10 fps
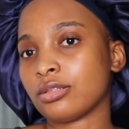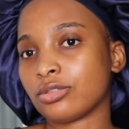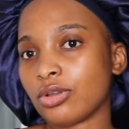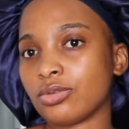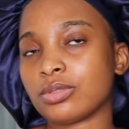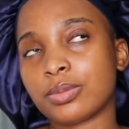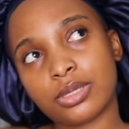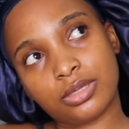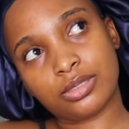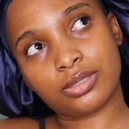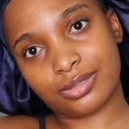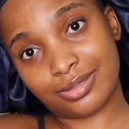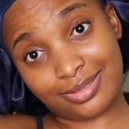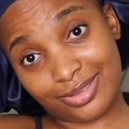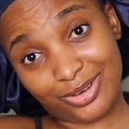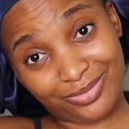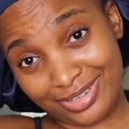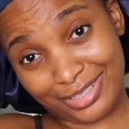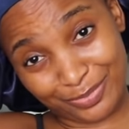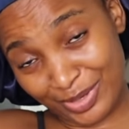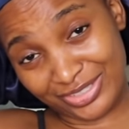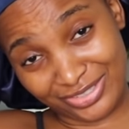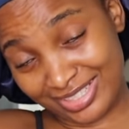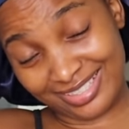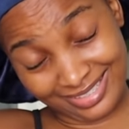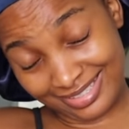don't, because your confidence battery.